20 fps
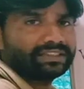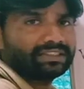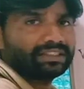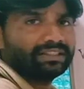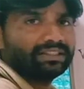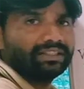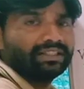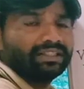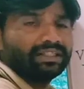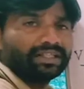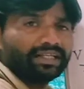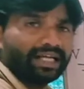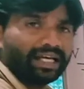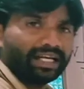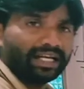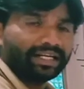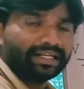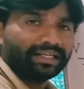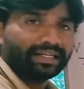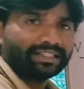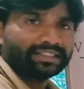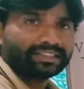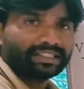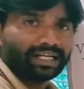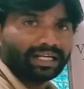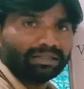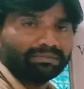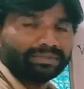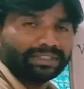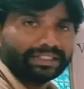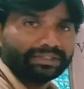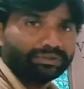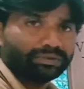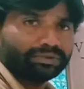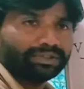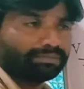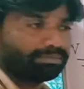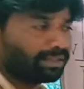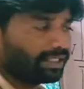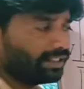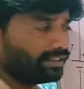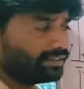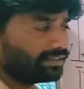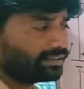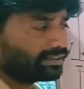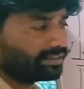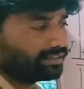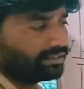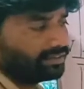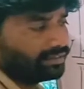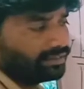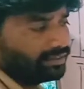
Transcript: dielectric slab into the plates.